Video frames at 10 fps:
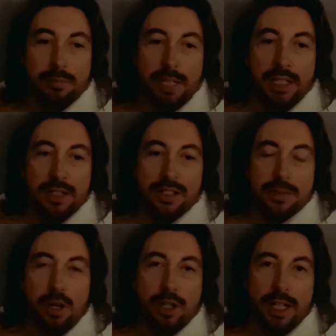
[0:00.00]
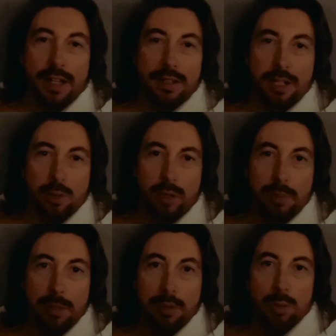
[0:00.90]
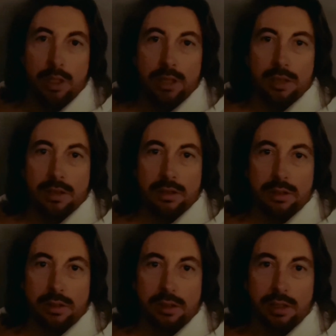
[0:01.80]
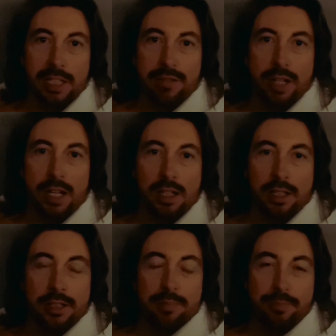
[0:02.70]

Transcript: mainly this morning I think when people were leaving early.